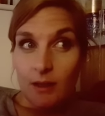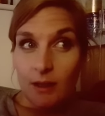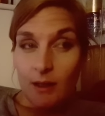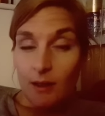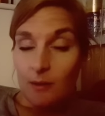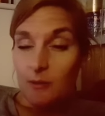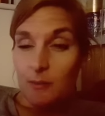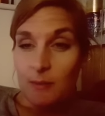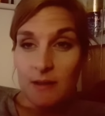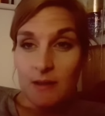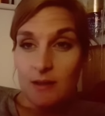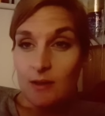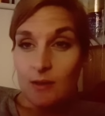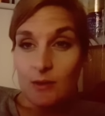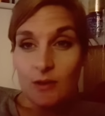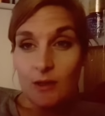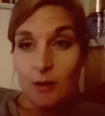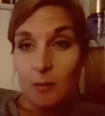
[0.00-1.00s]
I was meant to
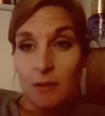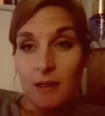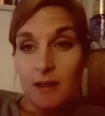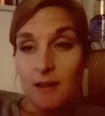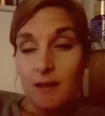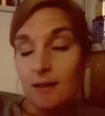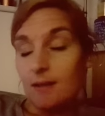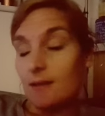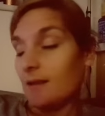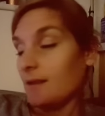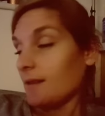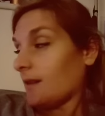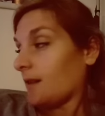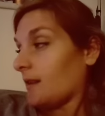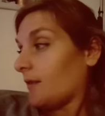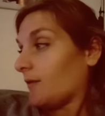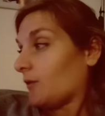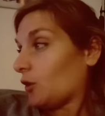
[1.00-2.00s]
do so many things tonight.
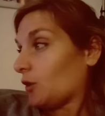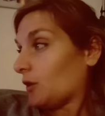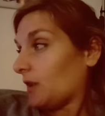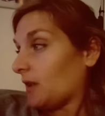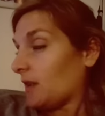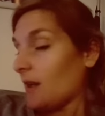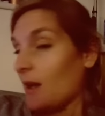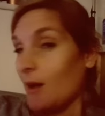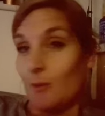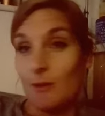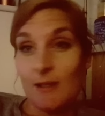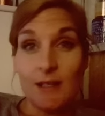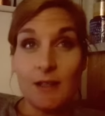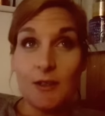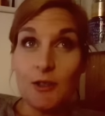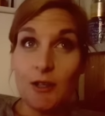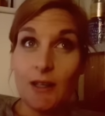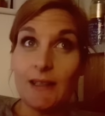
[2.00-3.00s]
I'm not done. I was
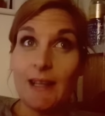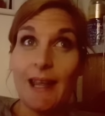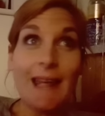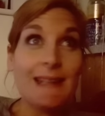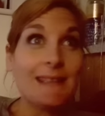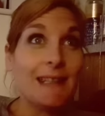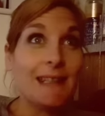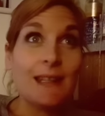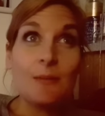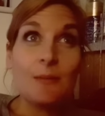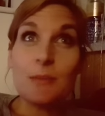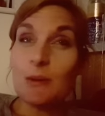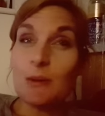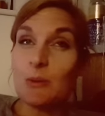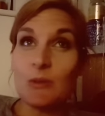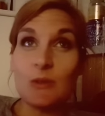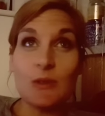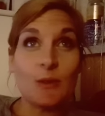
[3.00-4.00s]
gonna try and edit and be
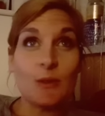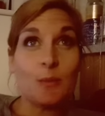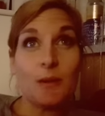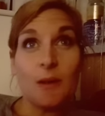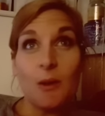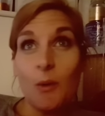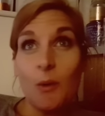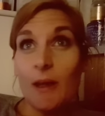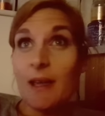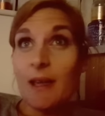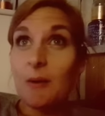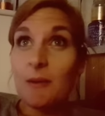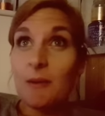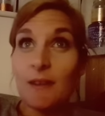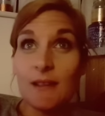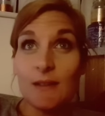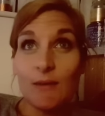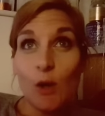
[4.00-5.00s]
all super quick with
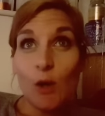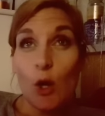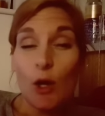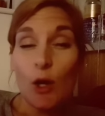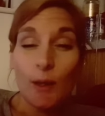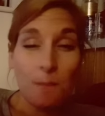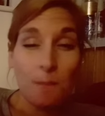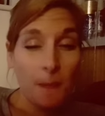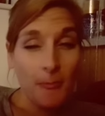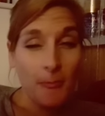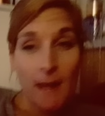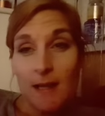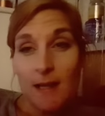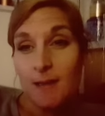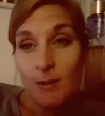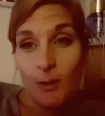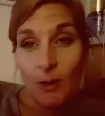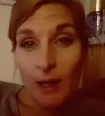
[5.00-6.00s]
this vlog.
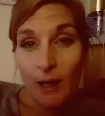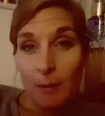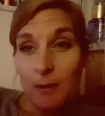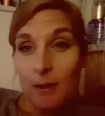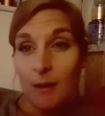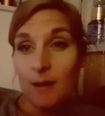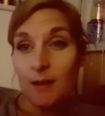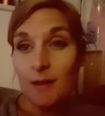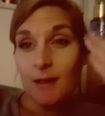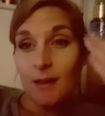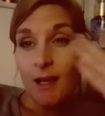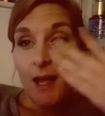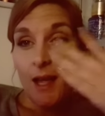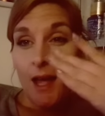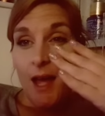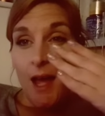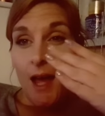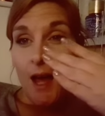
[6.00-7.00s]
That's not happened.
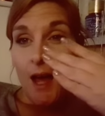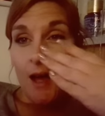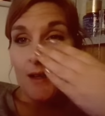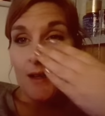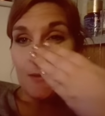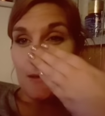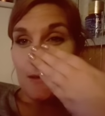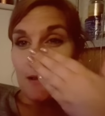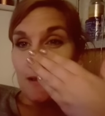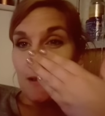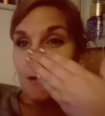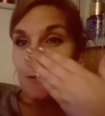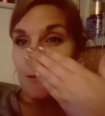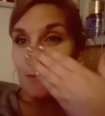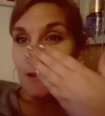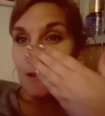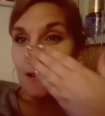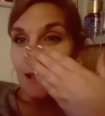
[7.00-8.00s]
I was meant to do
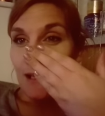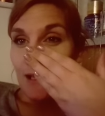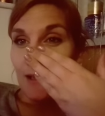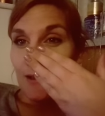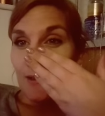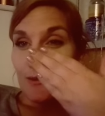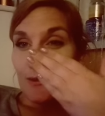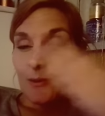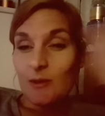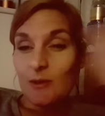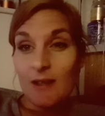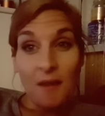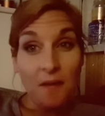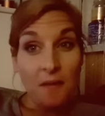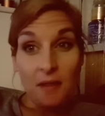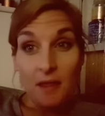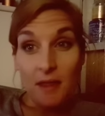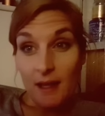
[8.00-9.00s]
my nails.
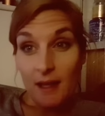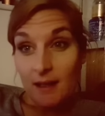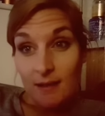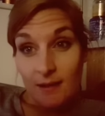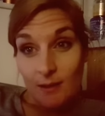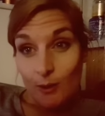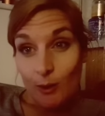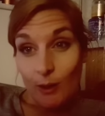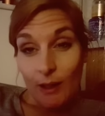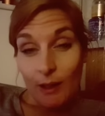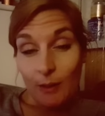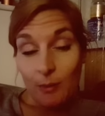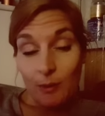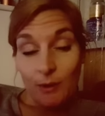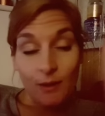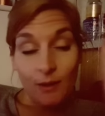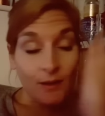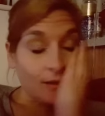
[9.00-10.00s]
That's not
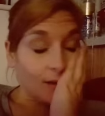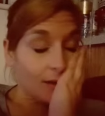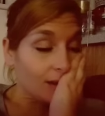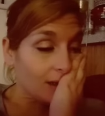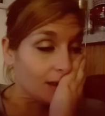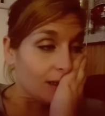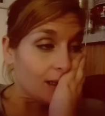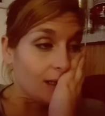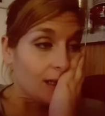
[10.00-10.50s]
happened.